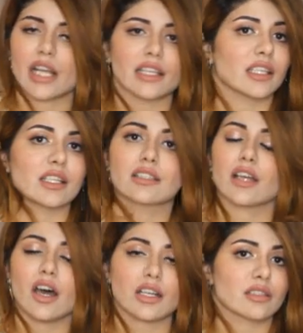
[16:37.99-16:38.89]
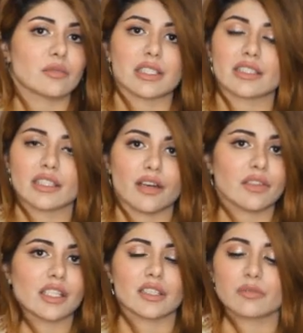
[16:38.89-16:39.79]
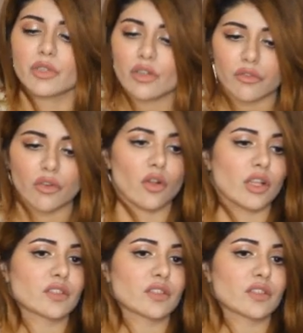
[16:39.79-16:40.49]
I think it's awesome, it's lovely, it's beautiful,